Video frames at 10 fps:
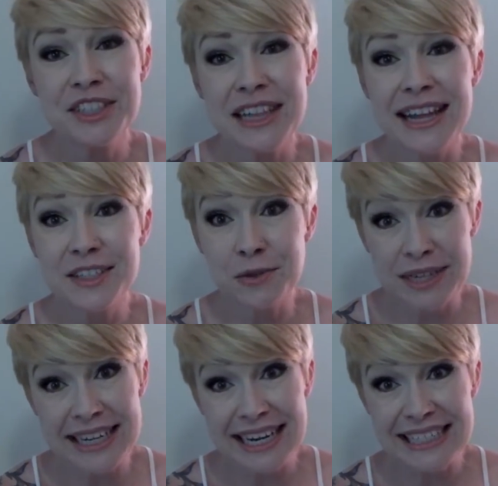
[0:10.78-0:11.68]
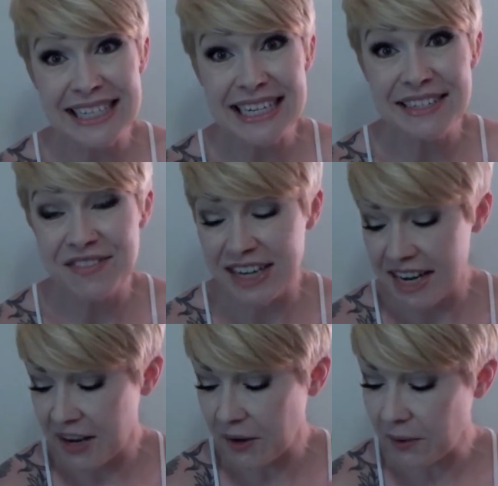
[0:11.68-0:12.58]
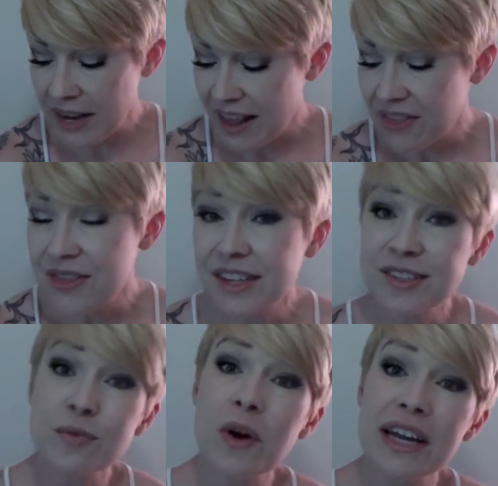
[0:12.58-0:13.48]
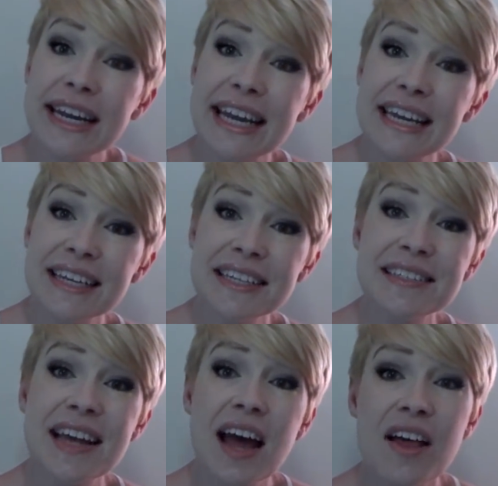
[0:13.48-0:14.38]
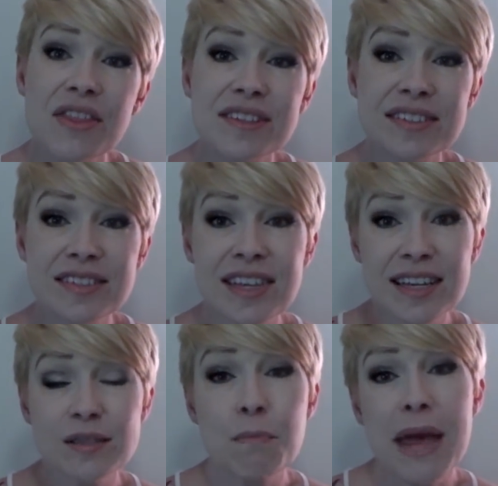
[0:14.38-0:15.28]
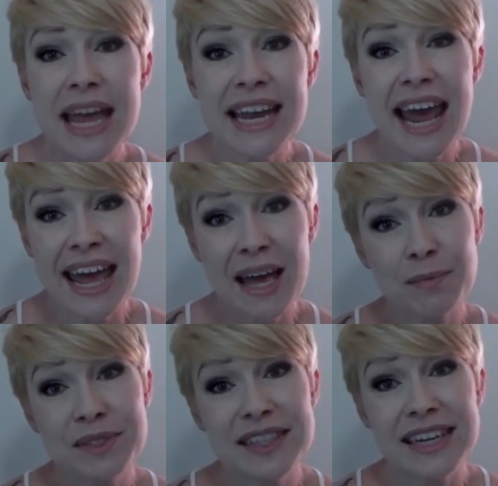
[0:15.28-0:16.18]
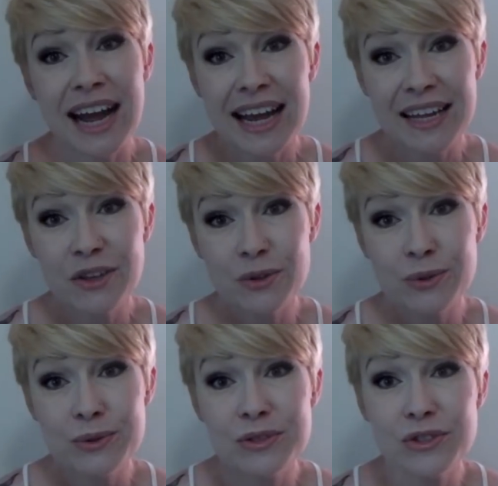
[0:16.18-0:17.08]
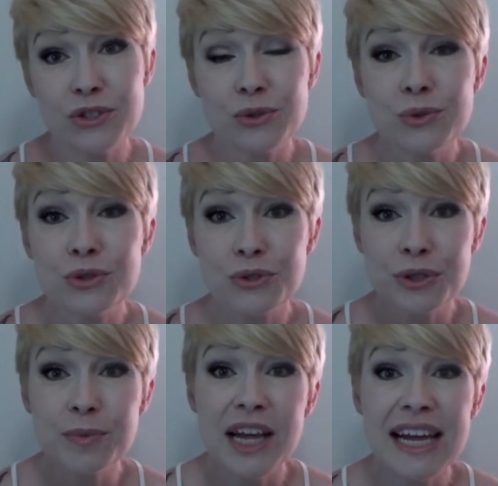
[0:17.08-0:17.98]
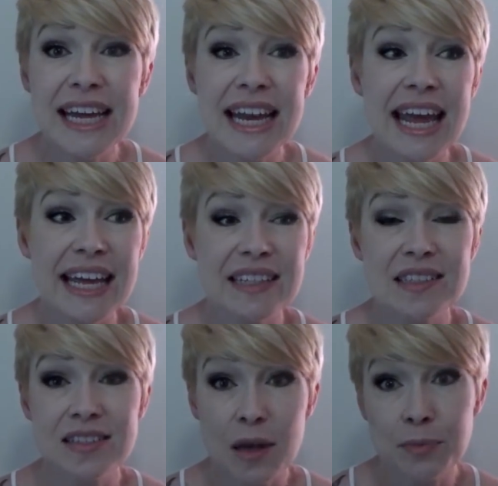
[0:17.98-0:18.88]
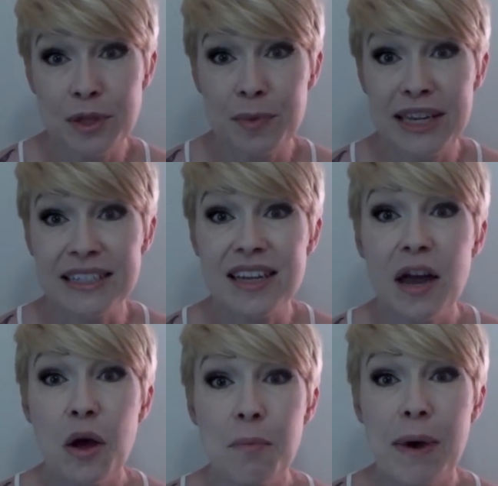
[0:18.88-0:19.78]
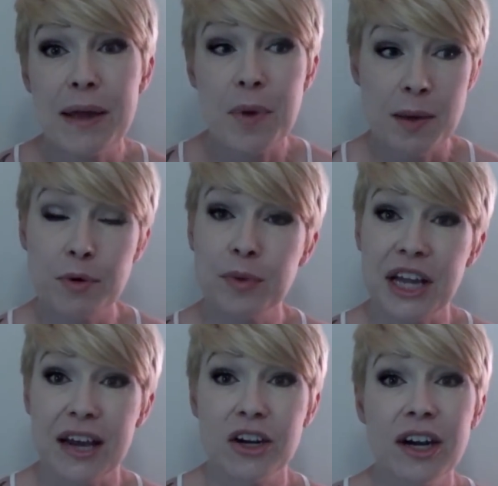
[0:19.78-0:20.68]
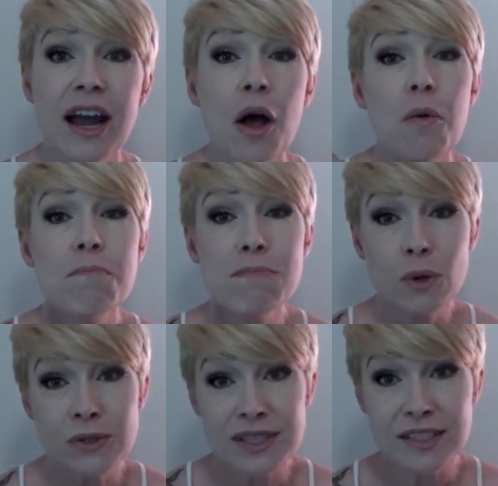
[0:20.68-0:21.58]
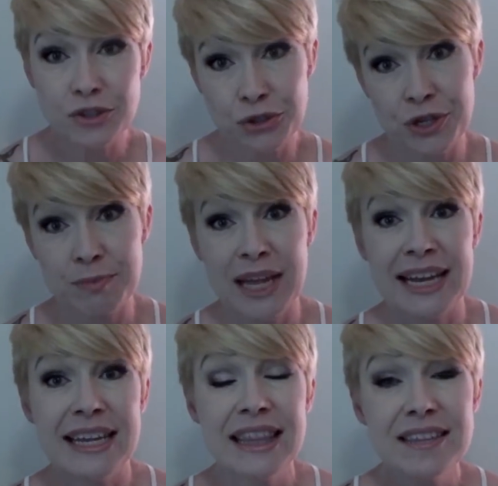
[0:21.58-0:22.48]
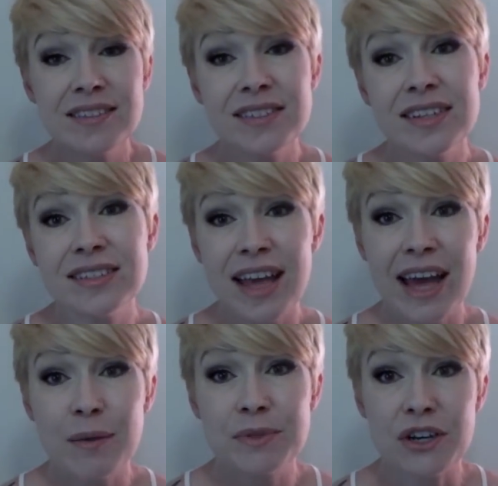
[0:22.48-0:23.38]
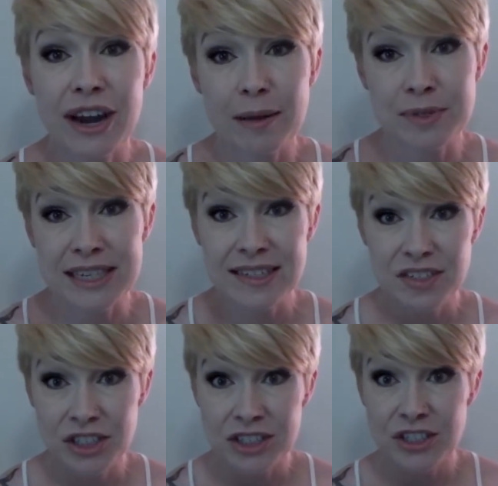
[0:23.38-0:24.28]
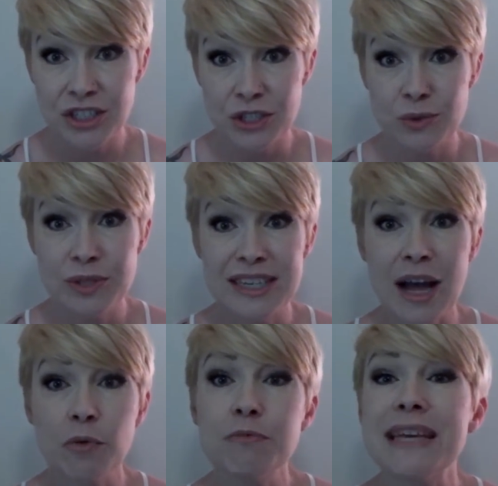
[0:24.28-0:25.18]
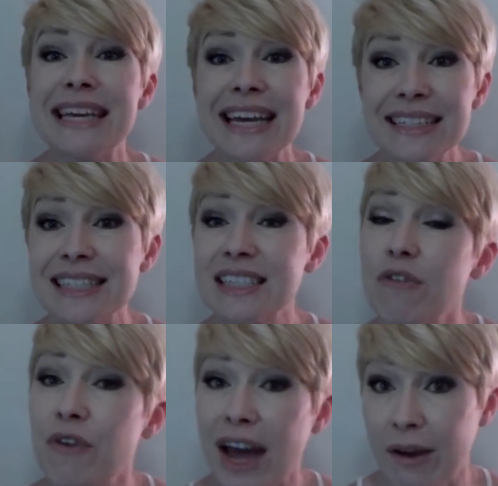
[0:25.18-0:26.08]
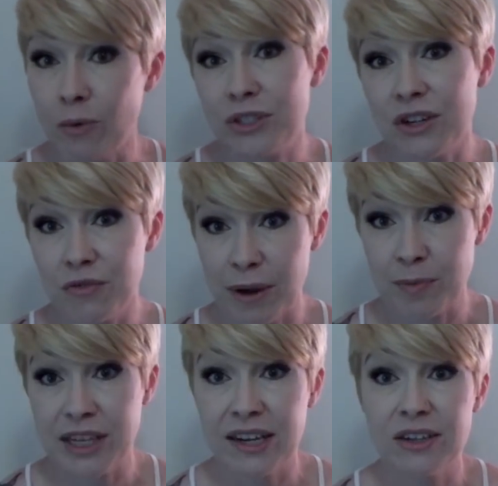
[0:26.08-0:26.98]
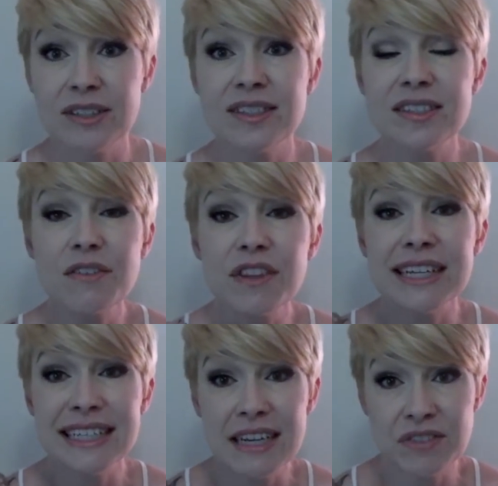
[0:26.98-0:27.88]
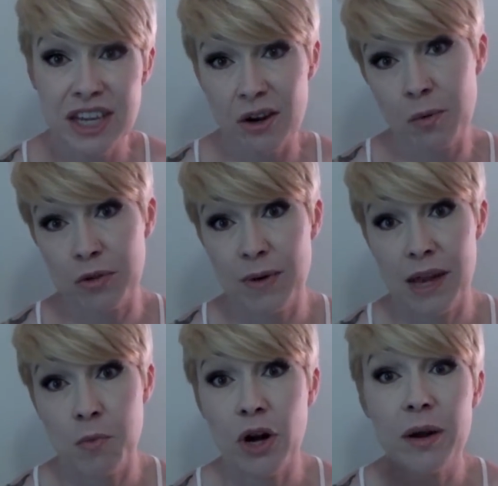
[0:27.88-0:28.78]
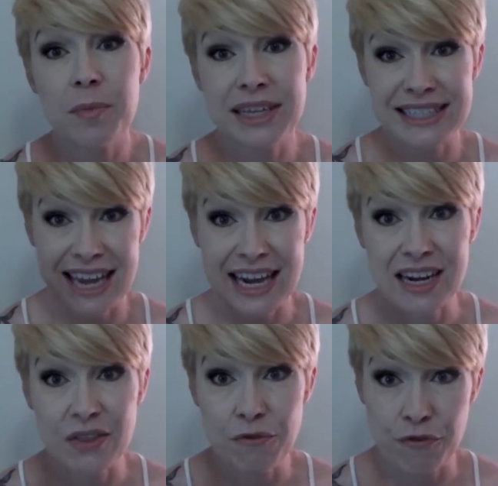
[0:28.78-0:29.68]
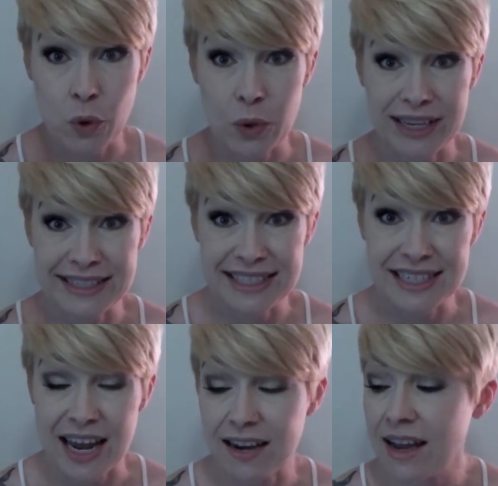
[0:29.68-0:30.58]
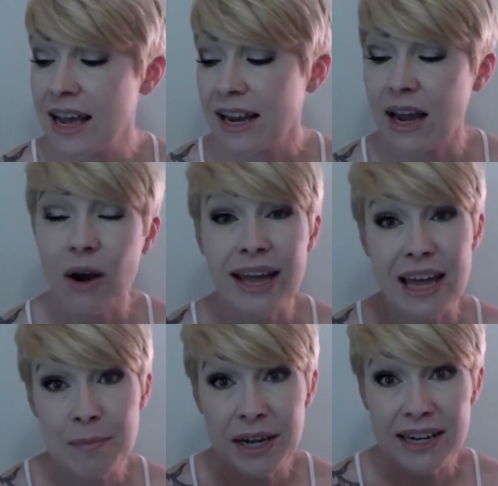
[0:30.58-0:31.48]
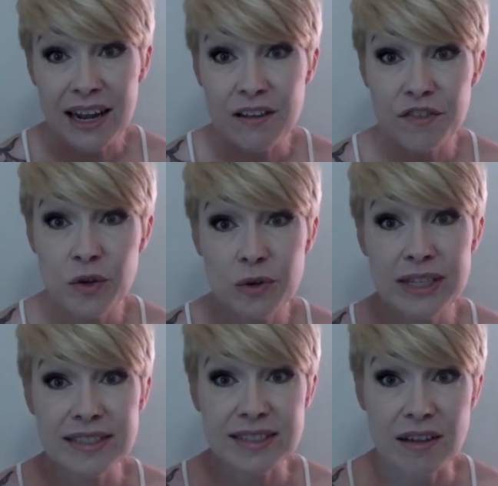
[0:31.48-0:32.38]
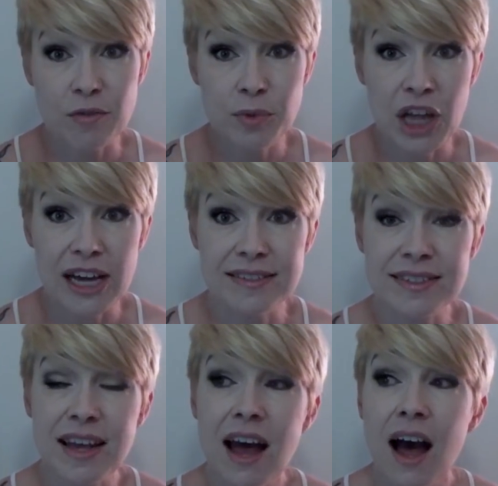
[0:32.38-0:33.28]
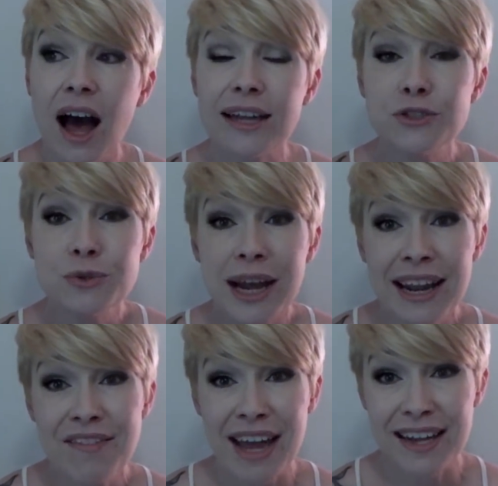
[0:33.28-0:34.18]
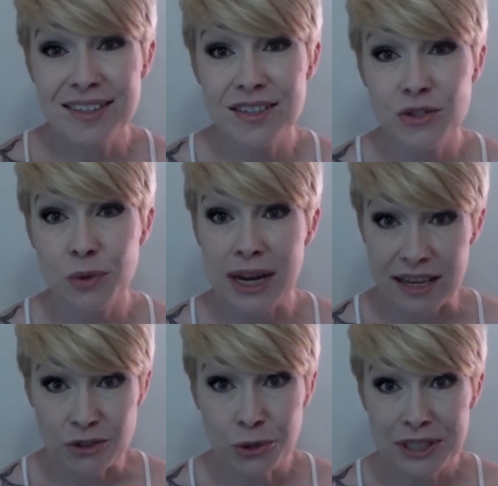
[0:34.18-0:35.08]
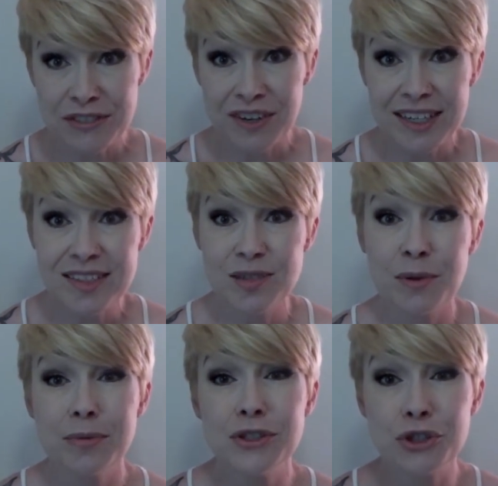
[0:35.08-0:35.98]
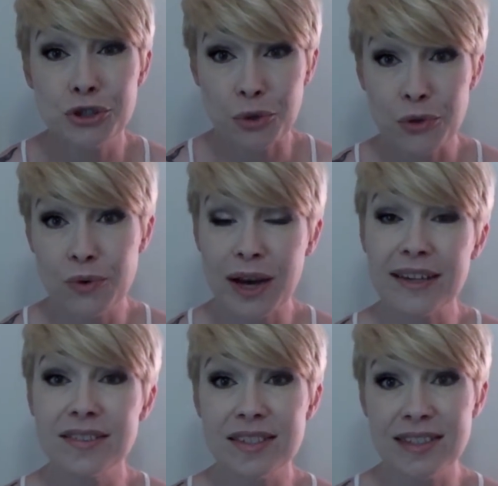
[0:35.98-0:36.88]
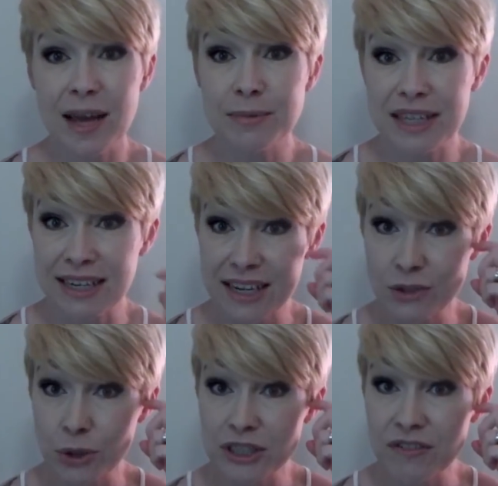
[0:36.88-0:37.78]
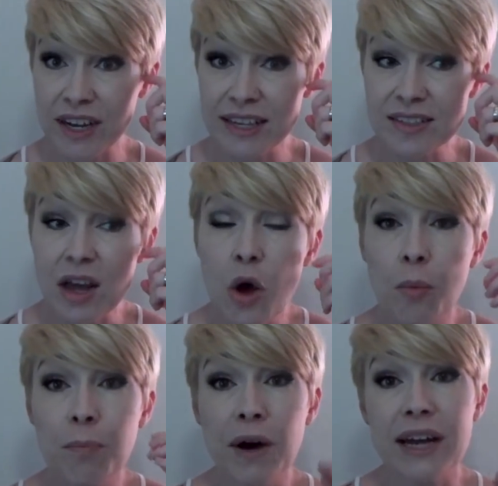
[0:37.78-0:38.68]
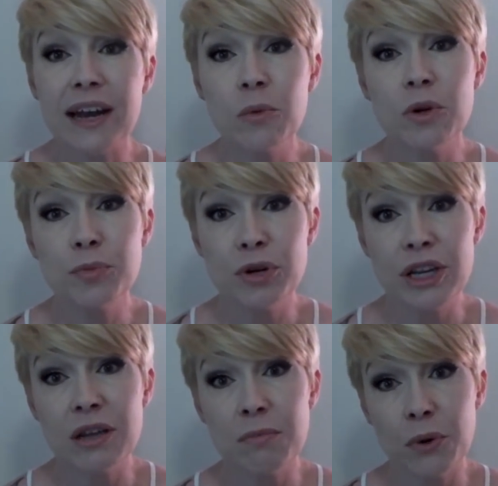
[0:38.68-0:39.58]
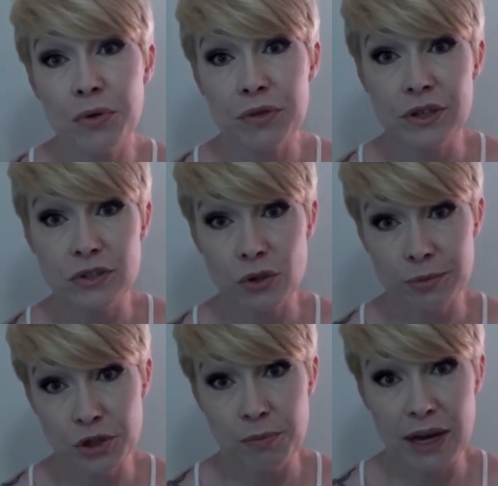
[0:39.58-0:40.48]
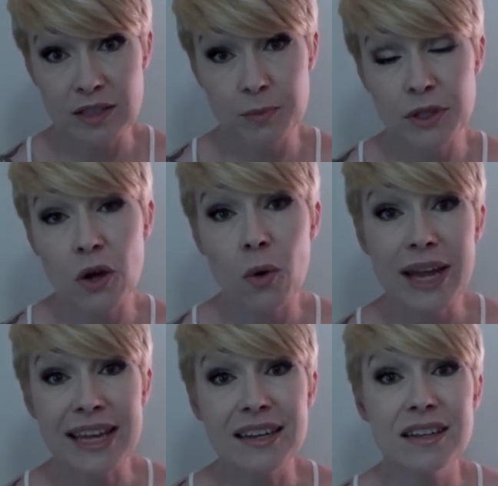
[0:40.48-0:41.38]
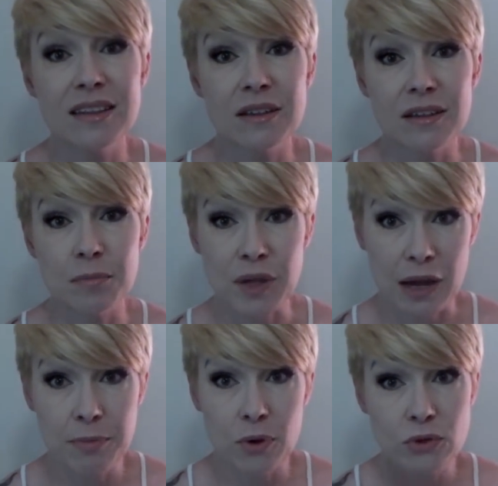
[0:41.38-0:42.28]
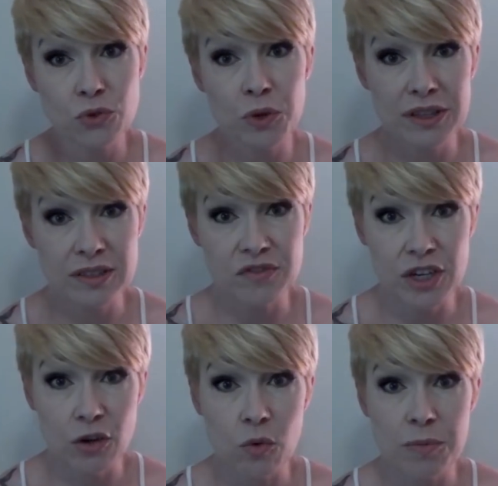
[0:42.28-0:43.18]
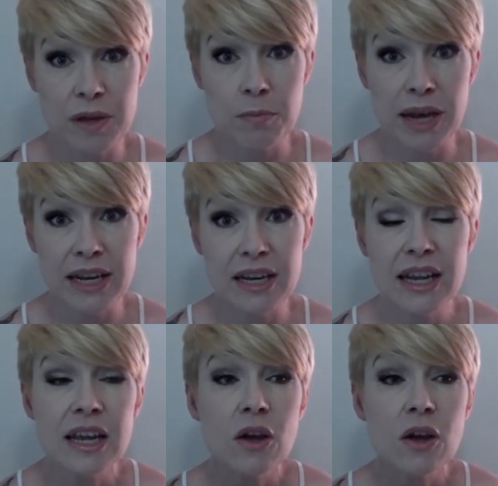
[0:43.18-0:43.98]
July 2018 video. This one is the 6 main apps that I use to streamline and supplement my paper planner. Mostly streamline. These 6 apps are apps that I started to use that helped me get stuff out of my planner. It's stuff that I didn't have to carry with me anymore because I had it on the phone instead. Now I am on an iPhone, it's a 7 Plus. I do not have access to an Android device to be able to show you guys these apps on an Android device, but I will put in both the description box below and in the blog post where this video will be embedded